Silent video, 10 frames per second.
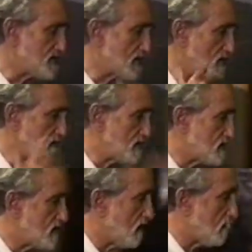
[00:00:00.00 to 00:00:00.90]
shows
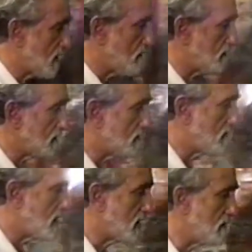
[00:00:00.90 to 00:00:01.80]
itself up in
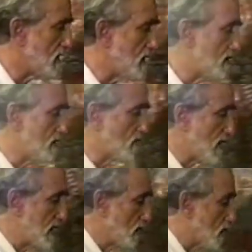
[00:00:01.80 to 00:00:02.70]
many, many
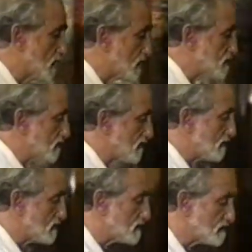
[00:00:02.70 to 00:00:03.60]
great works of
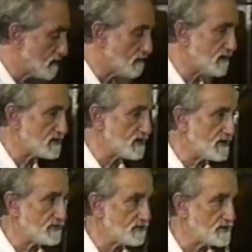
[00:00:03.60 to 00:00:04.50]
literature. The
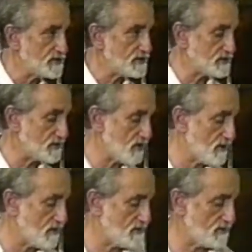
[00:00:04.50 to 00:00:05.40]
Platonic tradition
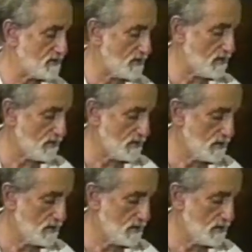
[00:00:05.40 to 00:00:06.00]
started, as you know,